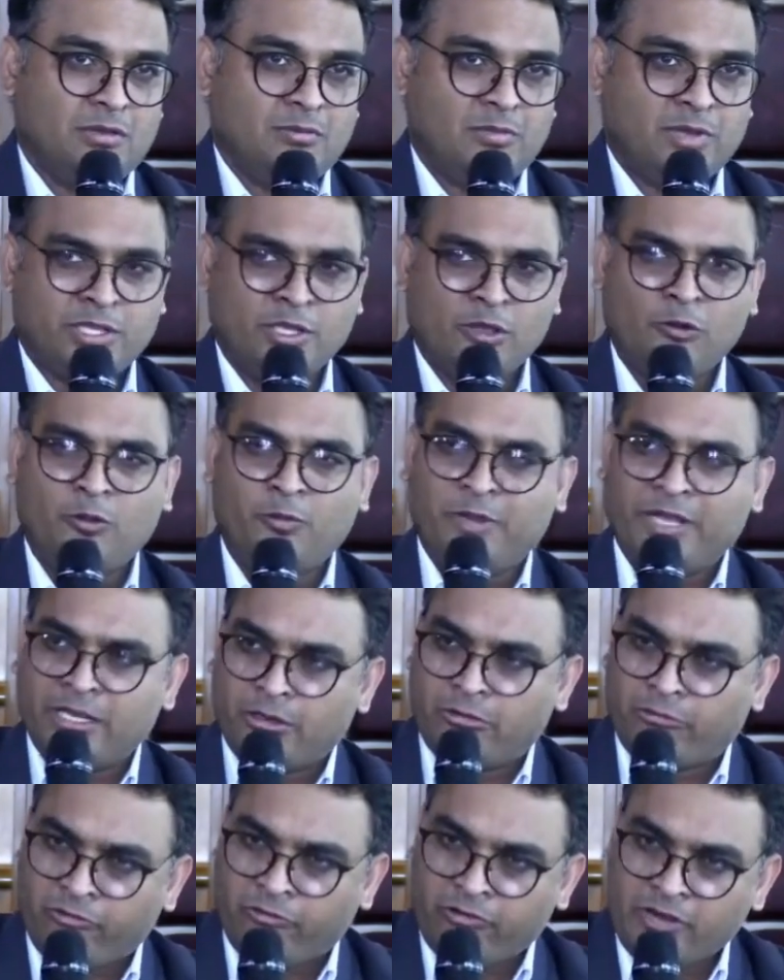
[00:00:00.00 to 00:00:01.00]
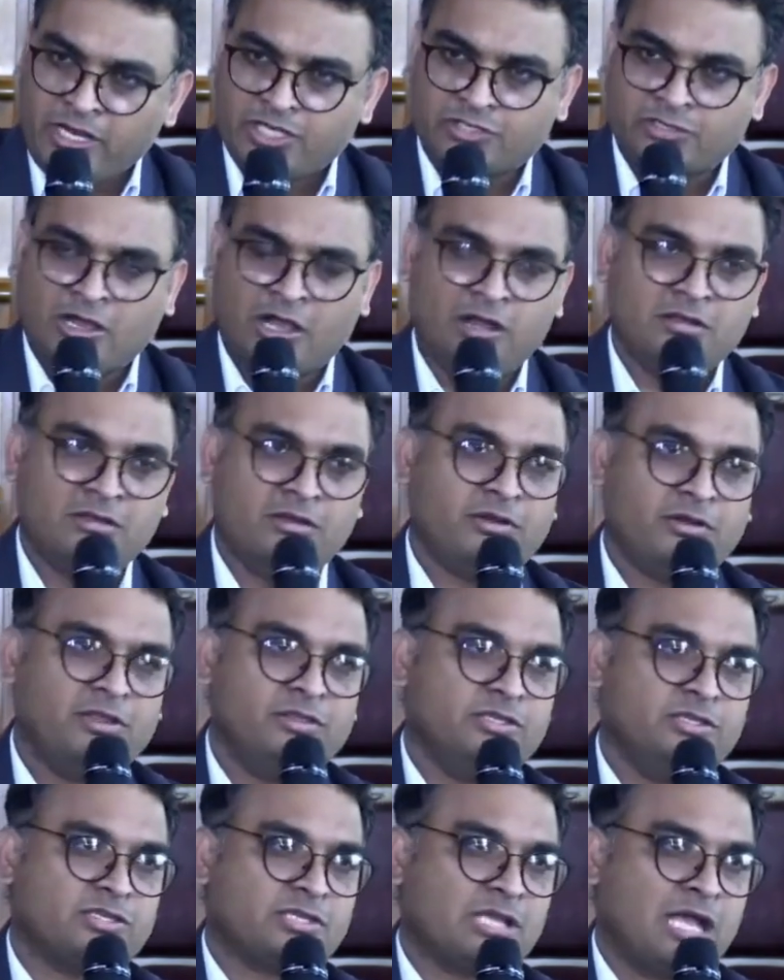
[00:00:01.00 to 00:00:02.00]
But there will be increased hunger in
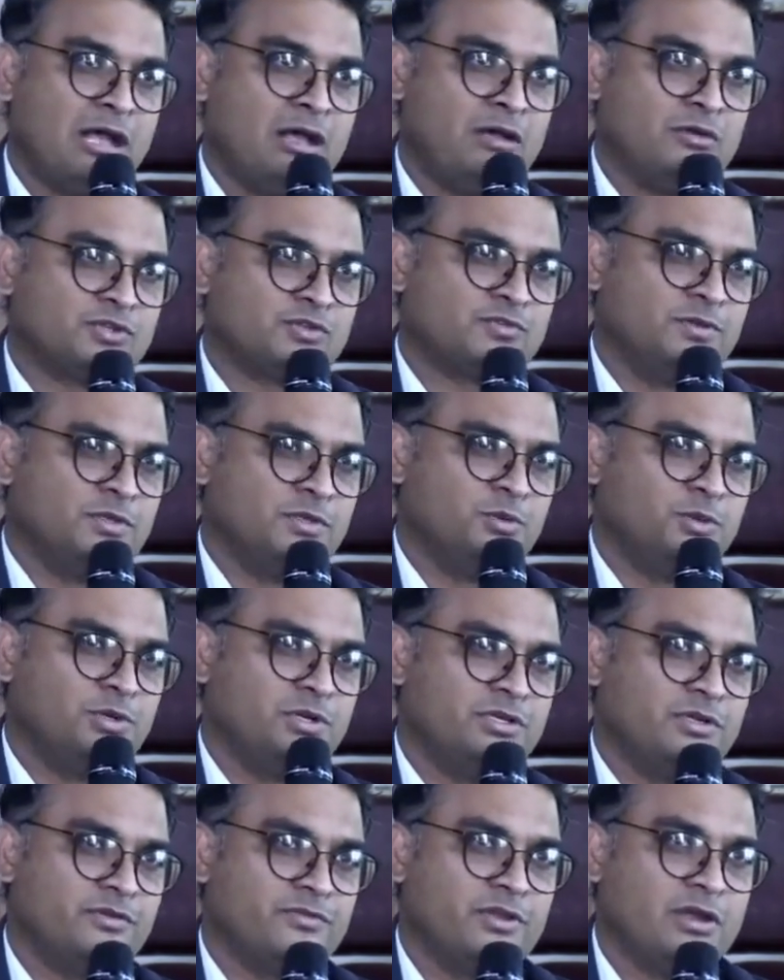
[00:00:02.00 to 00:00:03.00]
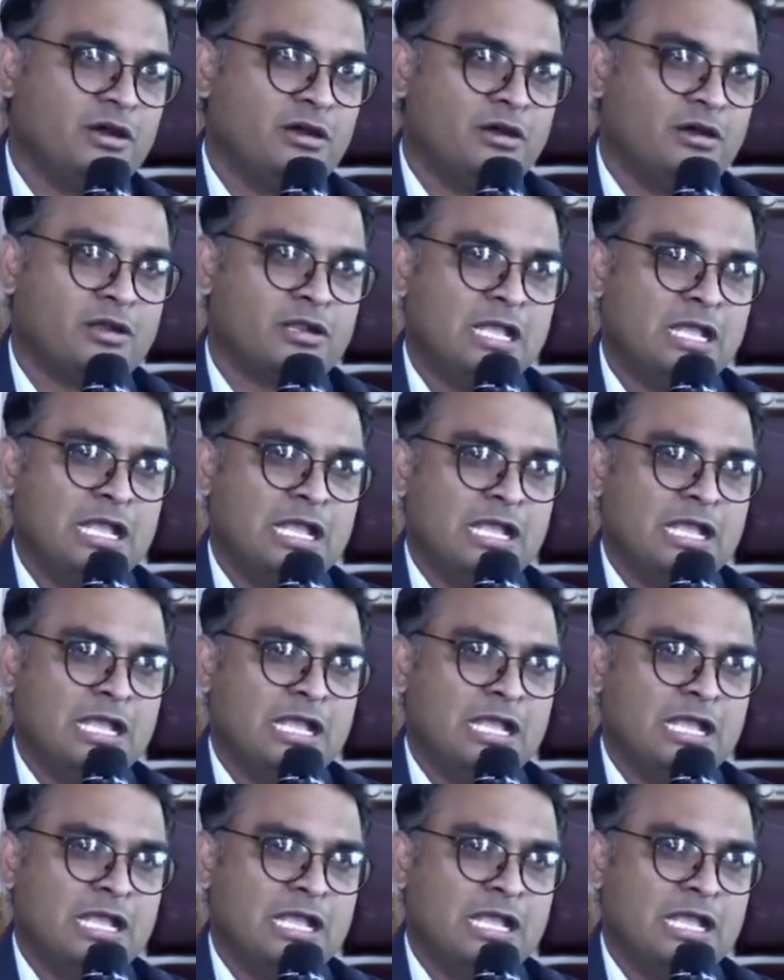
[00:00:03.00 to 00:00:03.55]
this house for the word of God.